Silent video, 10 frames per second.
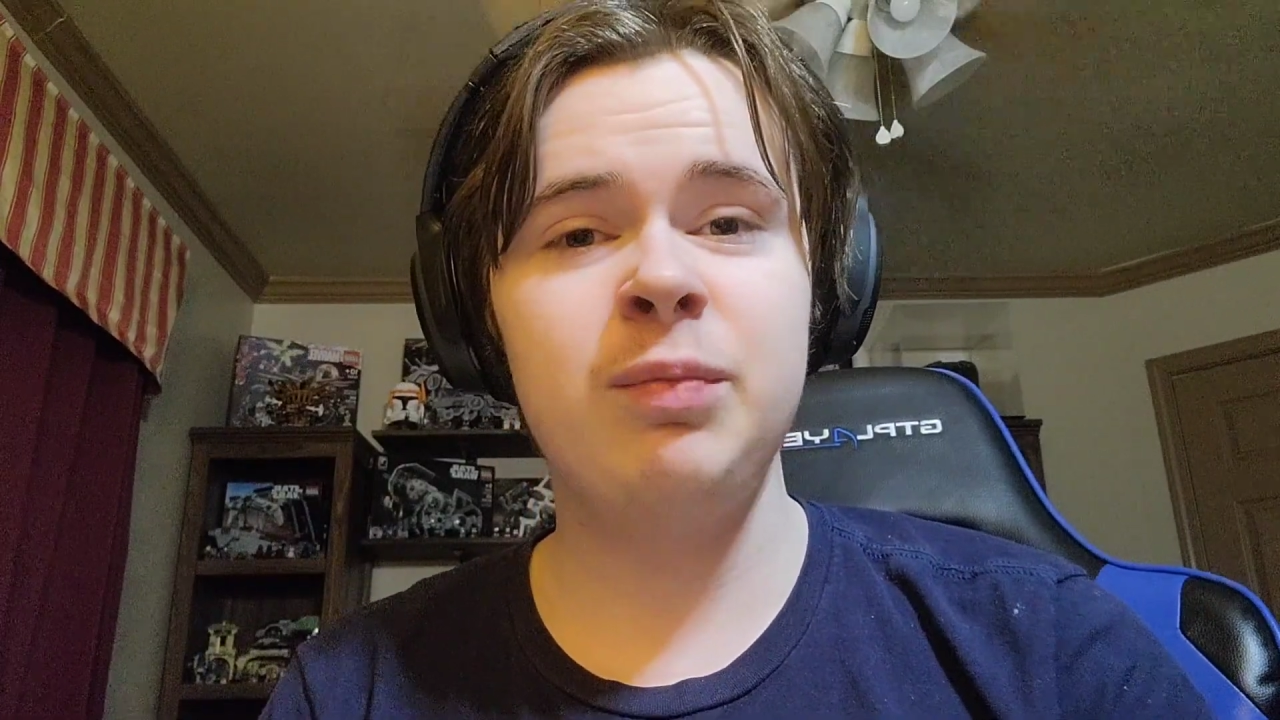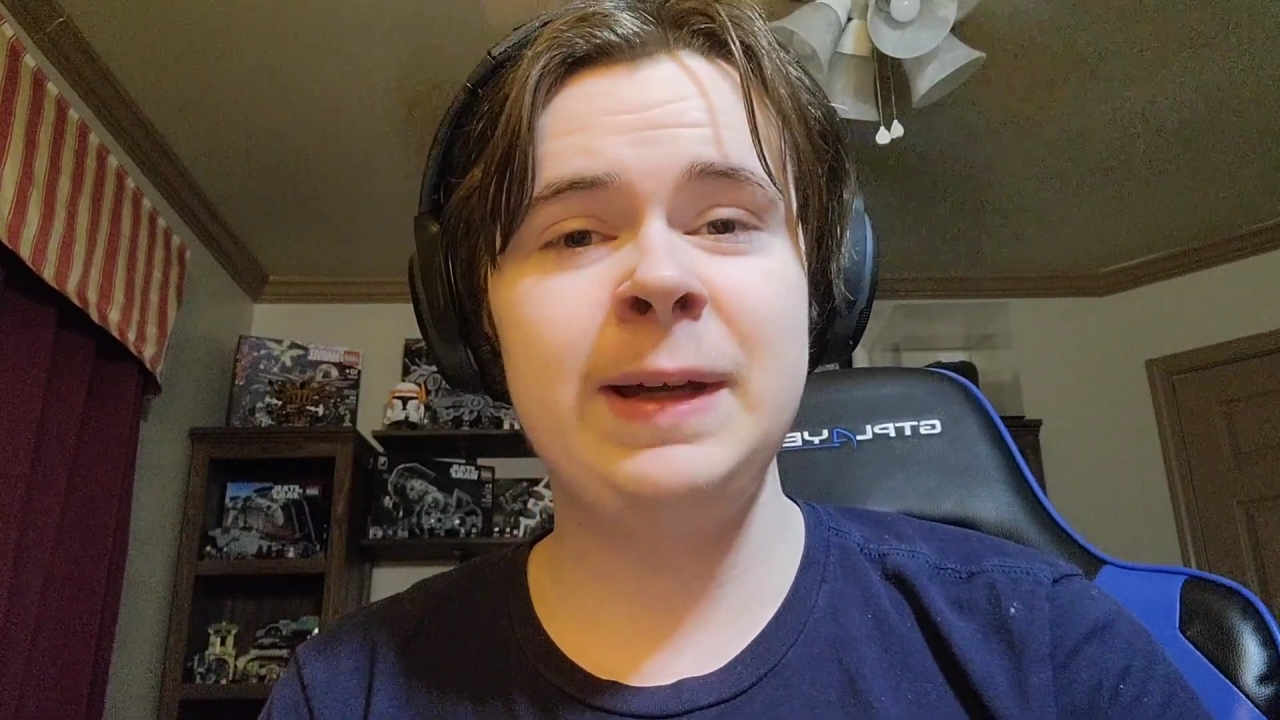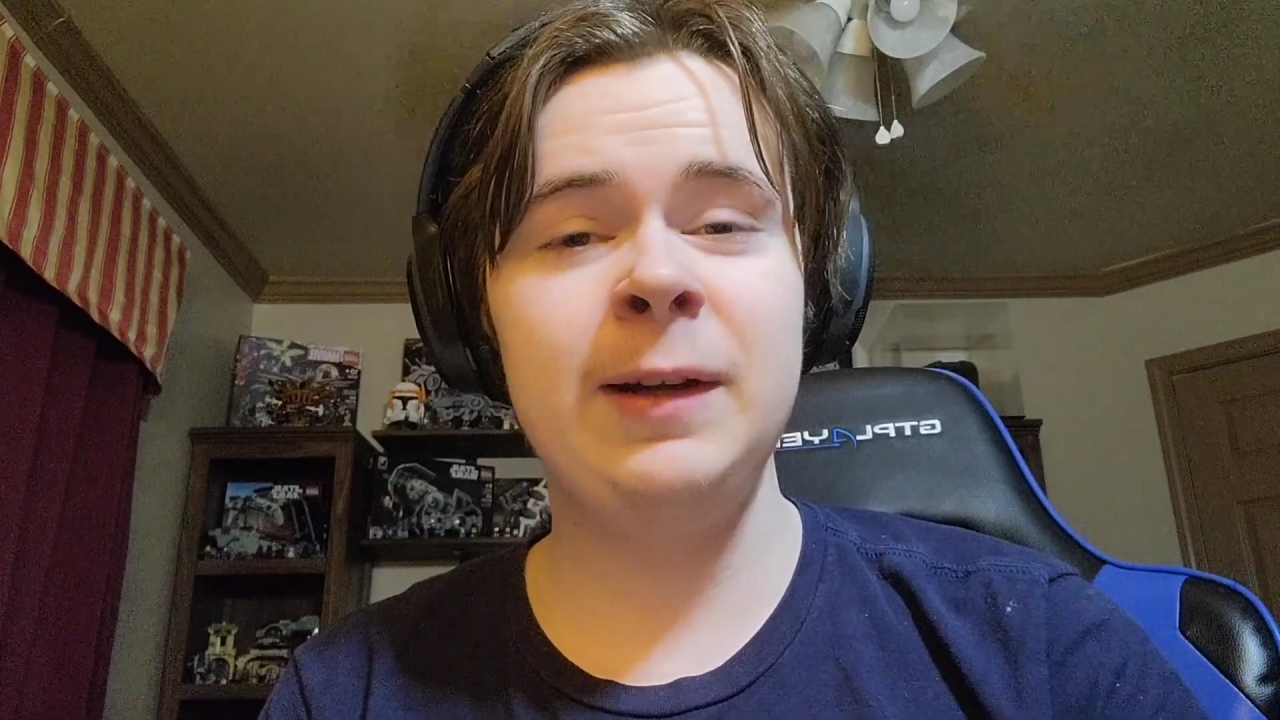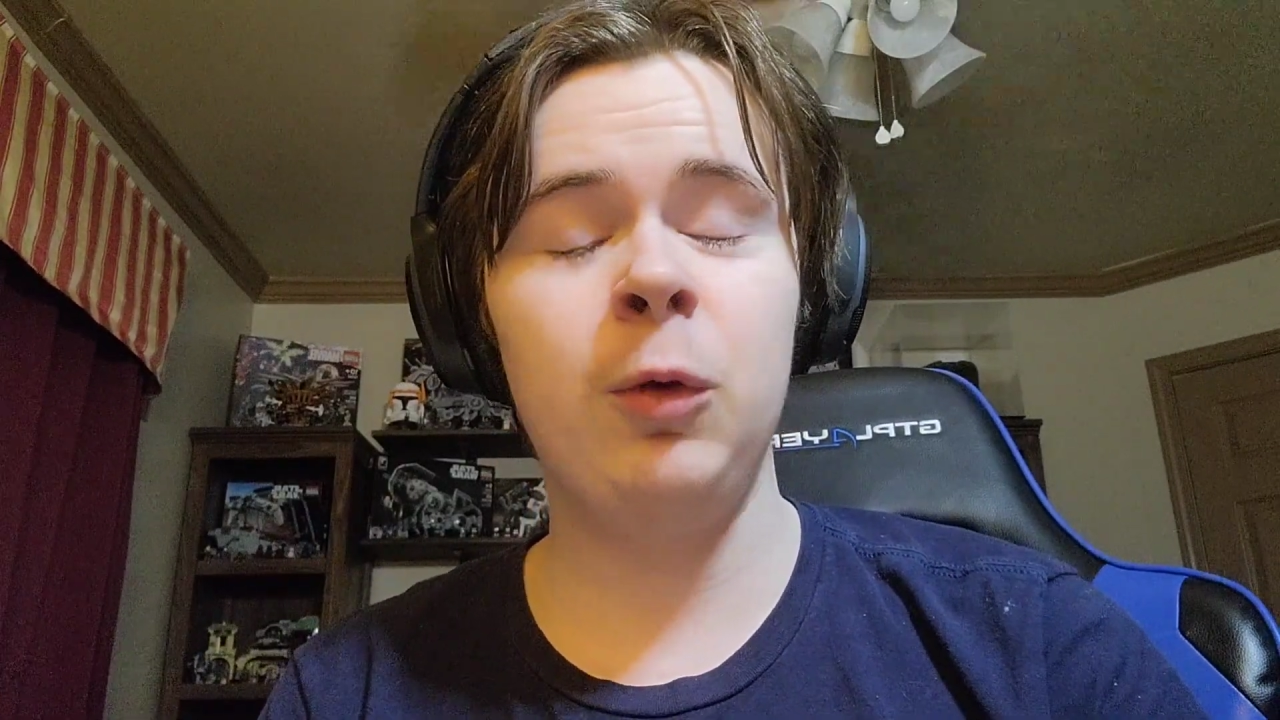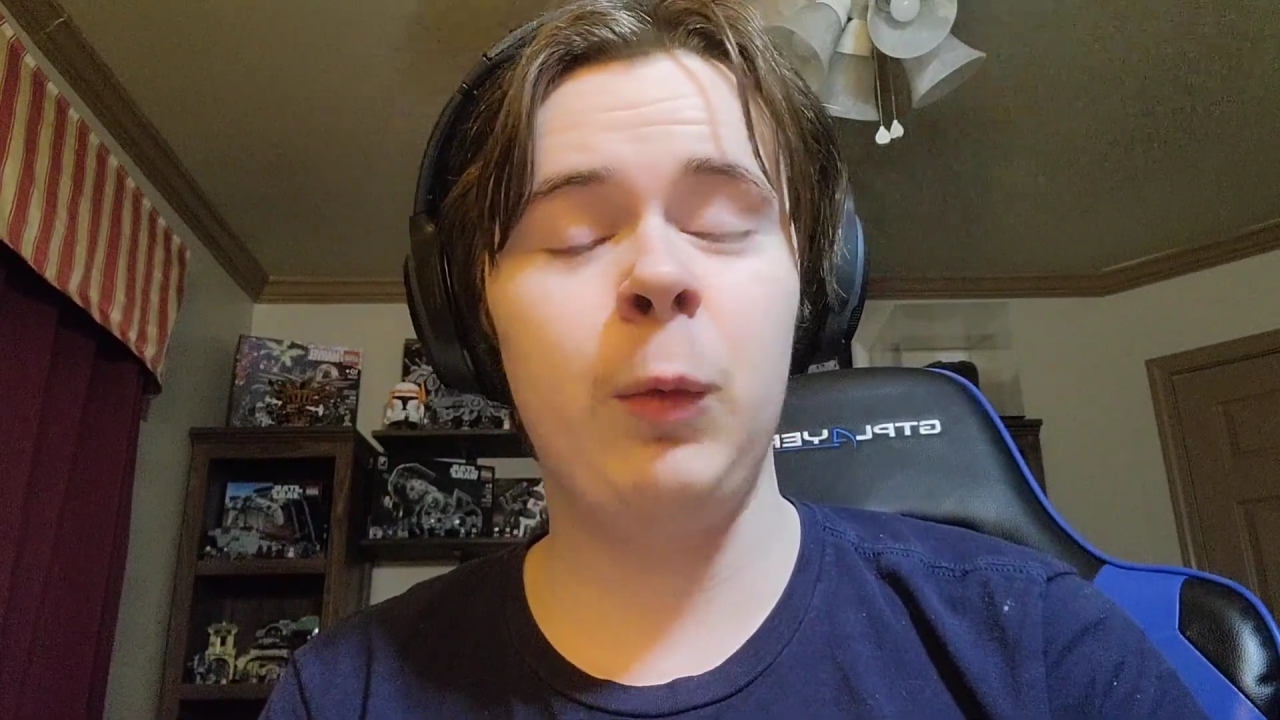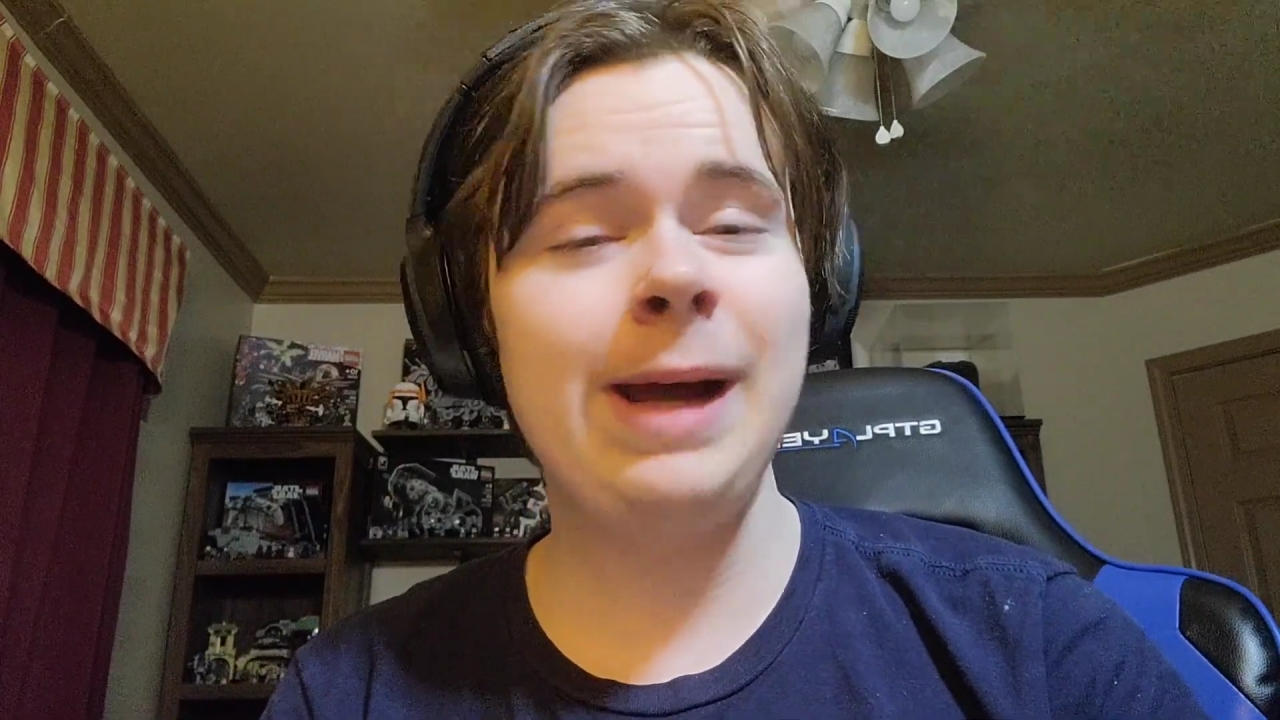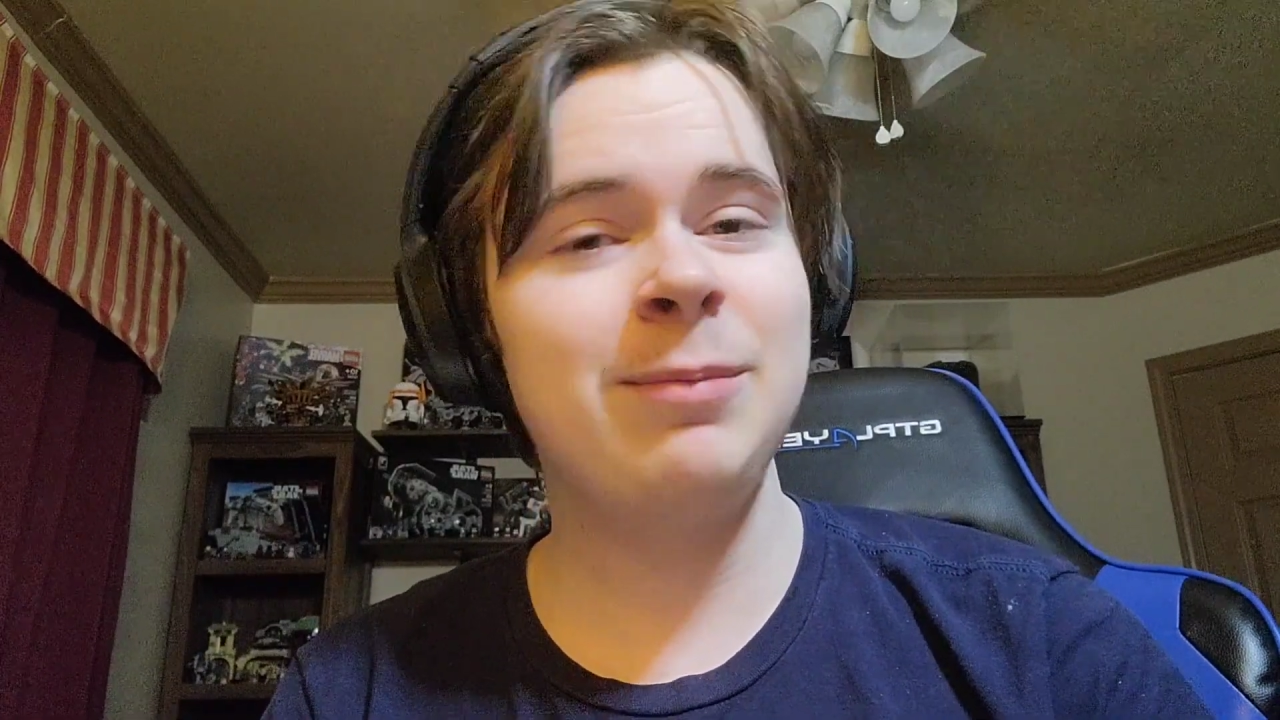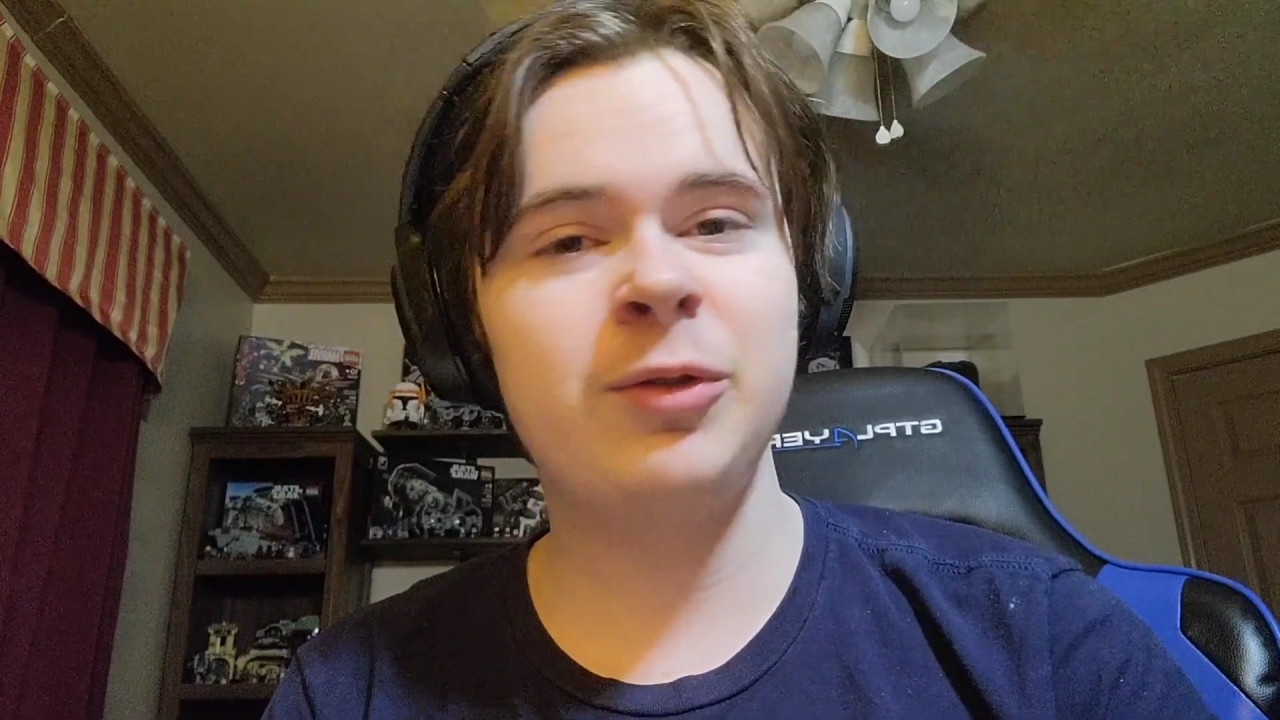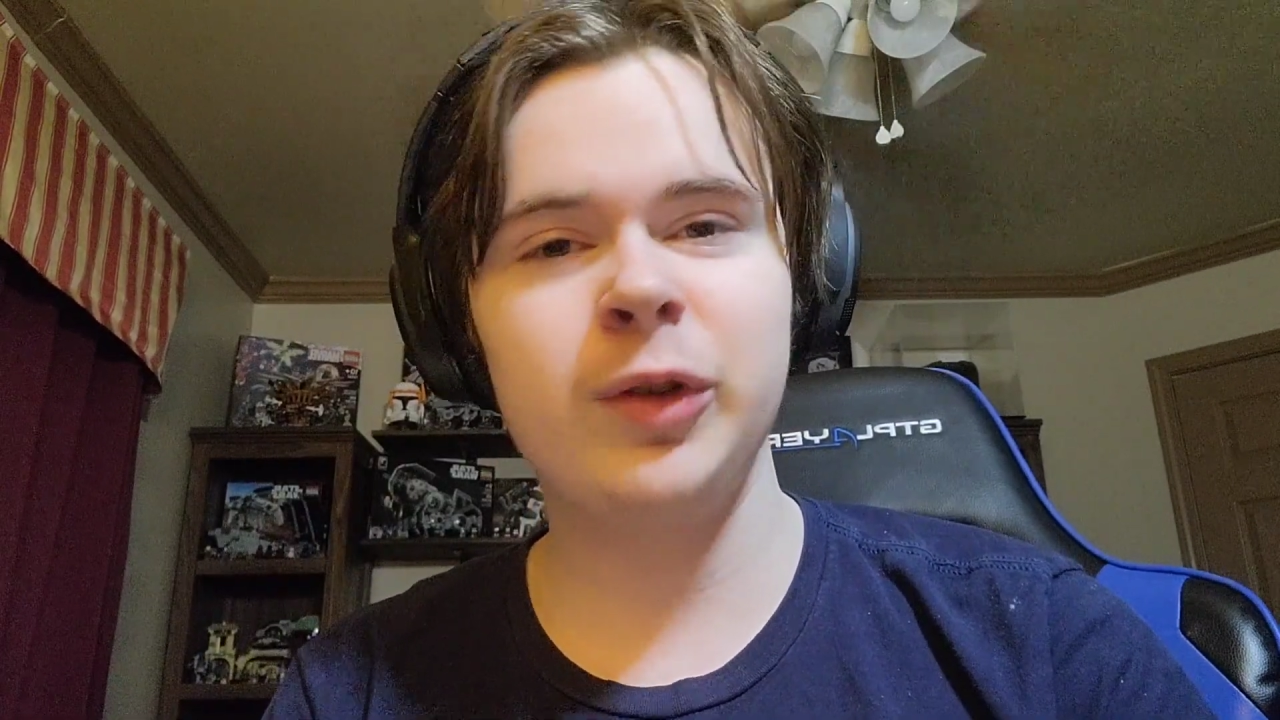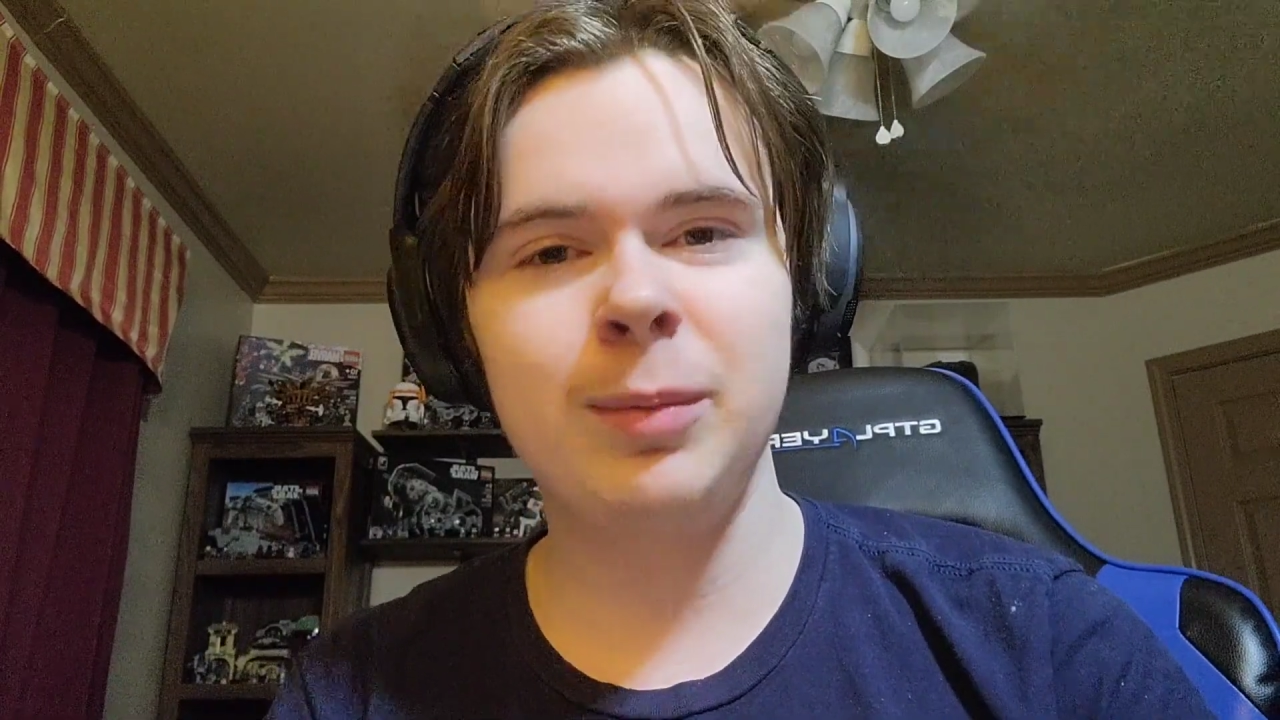been
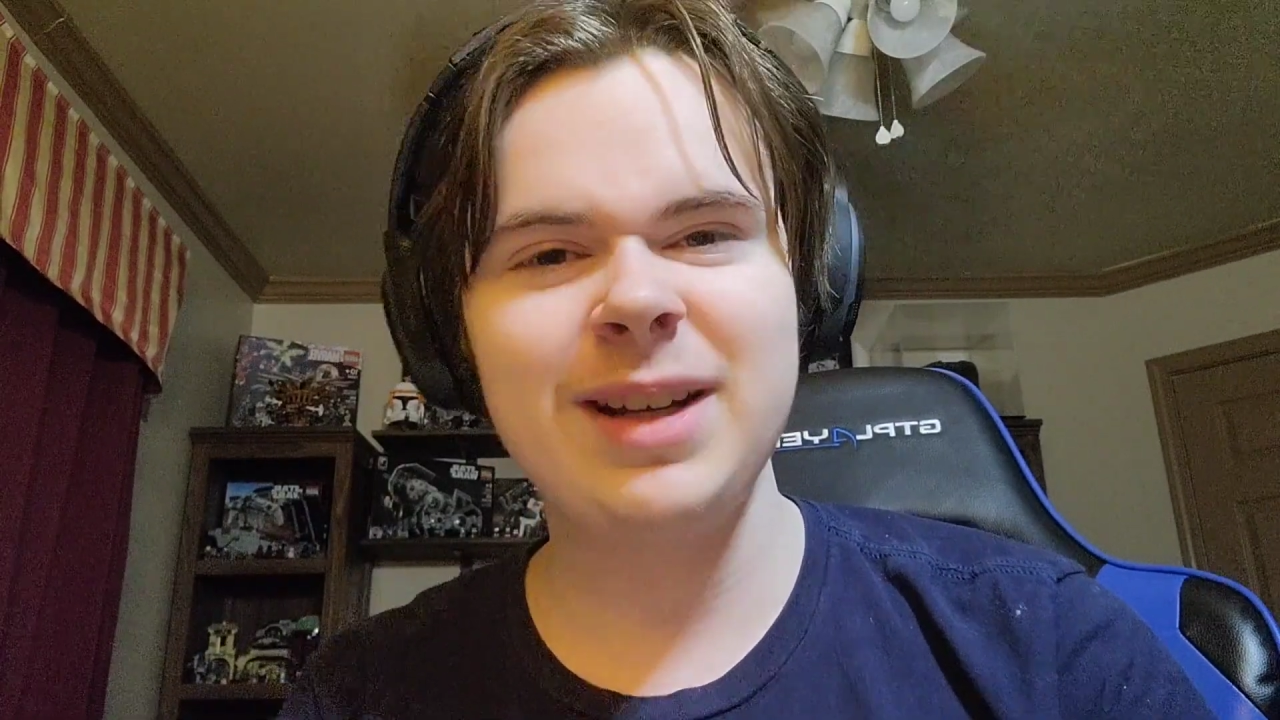wiped from